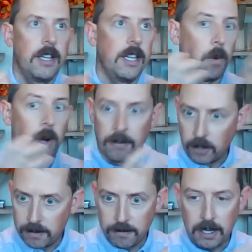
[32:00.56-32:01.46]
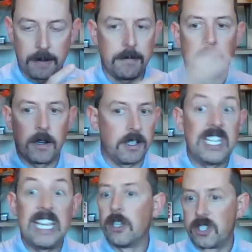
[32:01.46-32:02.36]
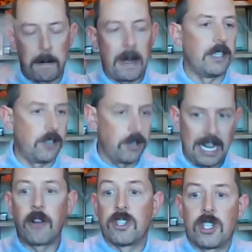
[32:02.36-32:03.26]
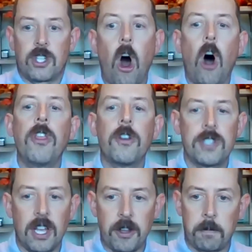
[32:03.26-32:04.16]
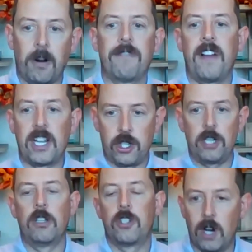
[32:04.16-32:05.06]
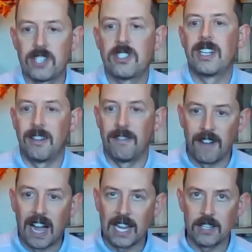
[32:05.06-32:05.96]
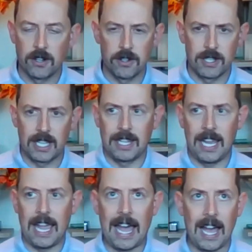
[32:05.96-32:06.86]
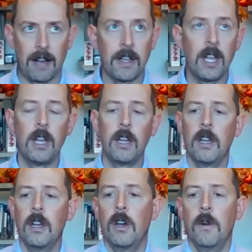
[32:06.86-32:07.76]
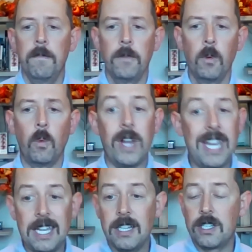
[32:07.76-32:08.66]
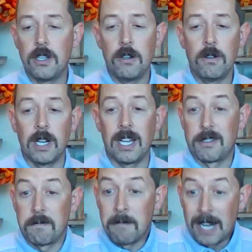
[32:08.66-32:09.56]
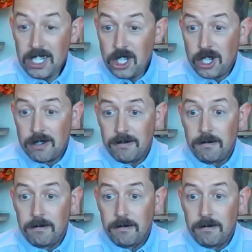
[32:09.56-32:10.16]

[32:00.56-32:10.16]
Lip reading: whatever deal sponsors, accountants, just all those other professional trusted advisors that they have, we can do as much